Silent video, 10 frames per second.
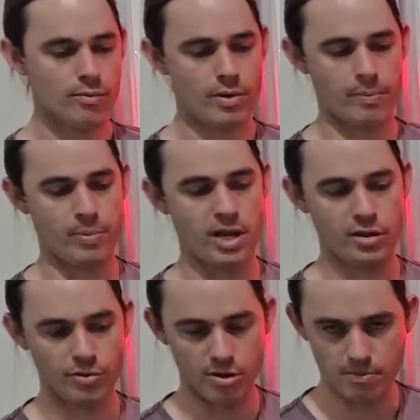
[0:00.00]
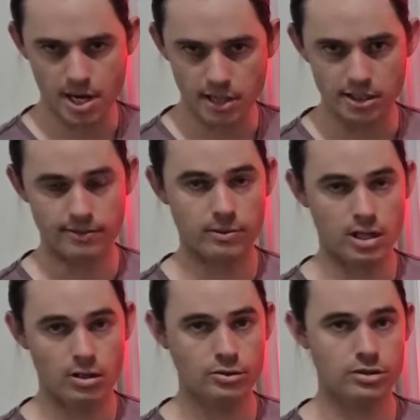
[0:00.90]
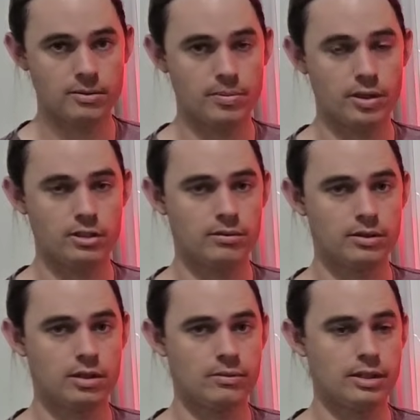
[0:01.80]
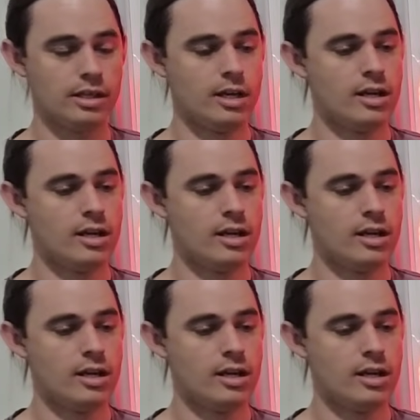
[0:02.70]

We've been through massive lulls in the Pokemon hobby.